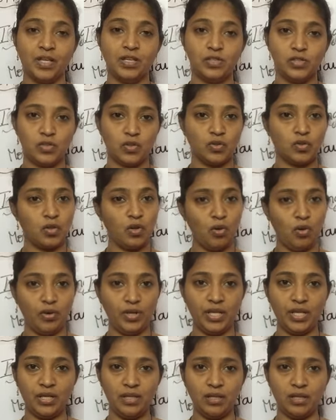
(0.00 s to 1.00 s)
So
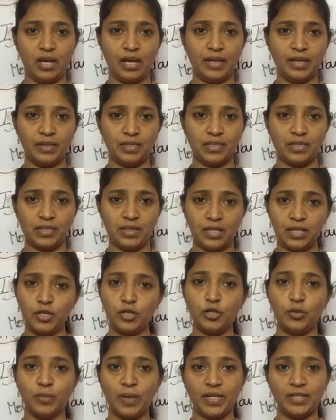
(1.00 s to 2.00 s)
cloning, I think
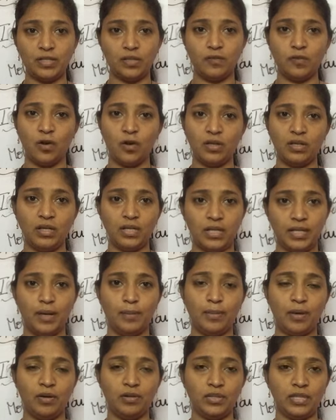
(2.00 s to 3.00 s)
you might have all heard
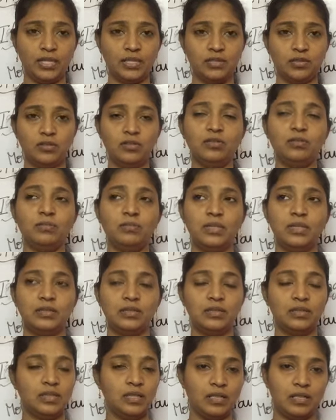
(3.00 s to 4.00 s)
about it, no?
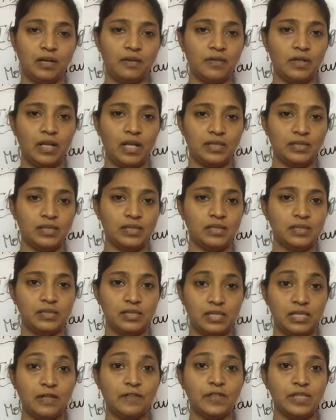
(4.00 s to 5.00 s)
In our
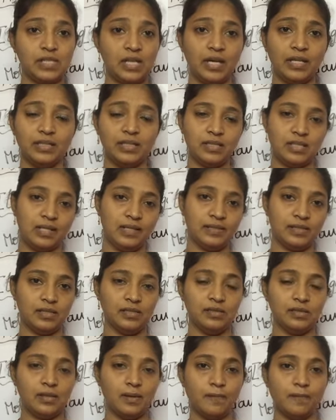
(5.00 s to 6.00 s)
lessons, in our science
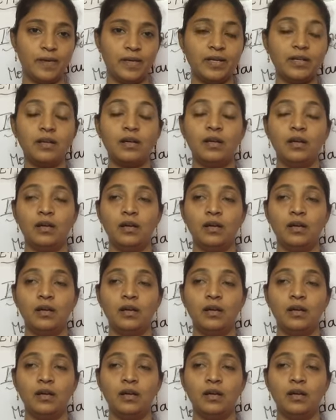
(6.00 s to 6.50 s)
lessons somewhere.